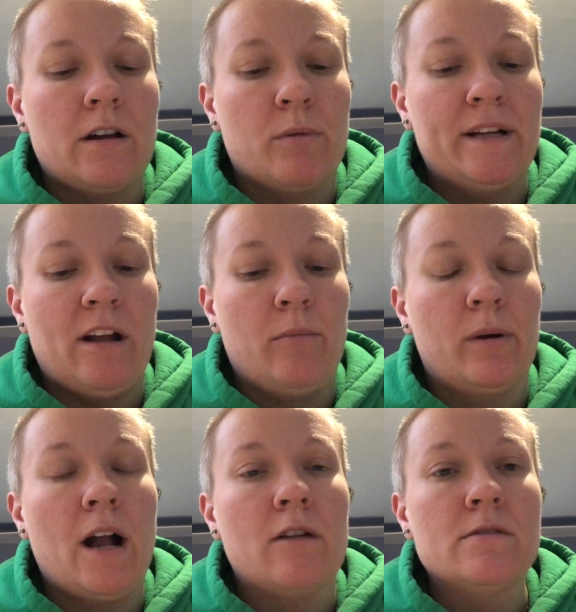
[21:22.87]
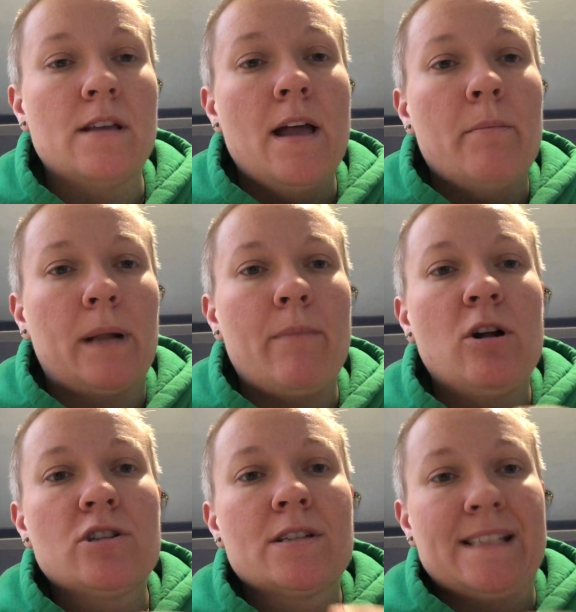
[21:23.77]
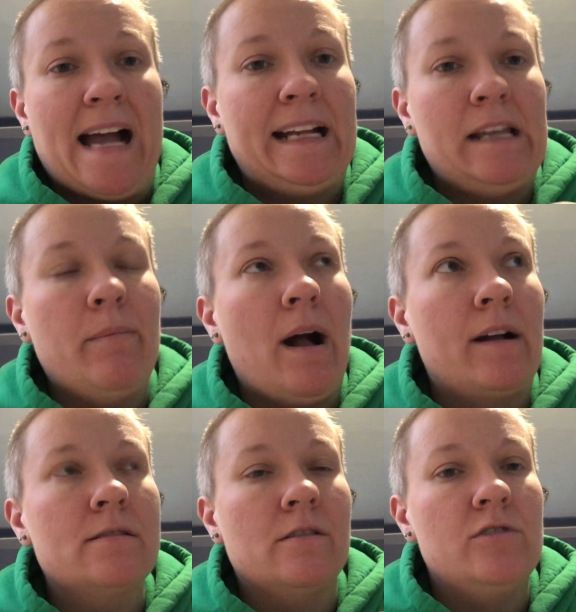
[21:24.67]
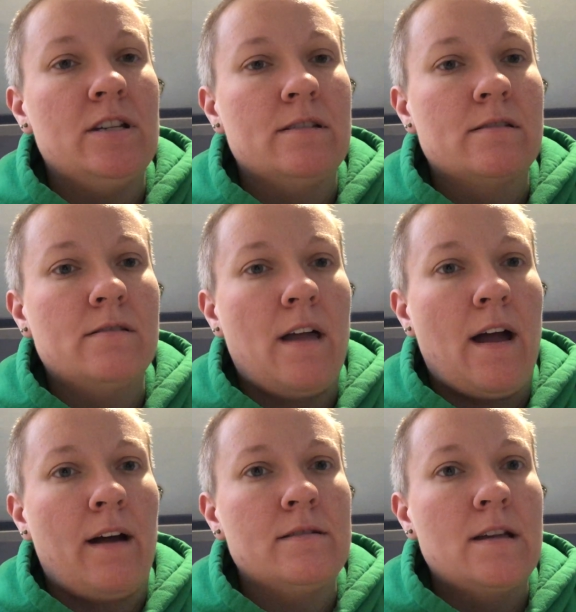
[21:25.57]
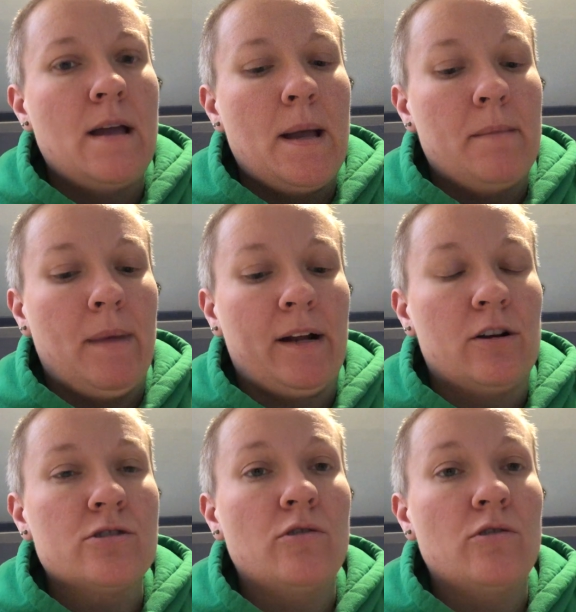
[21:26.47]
breakdown per ounce, but I bought just a tiny box of Cheez-Its at Meijer.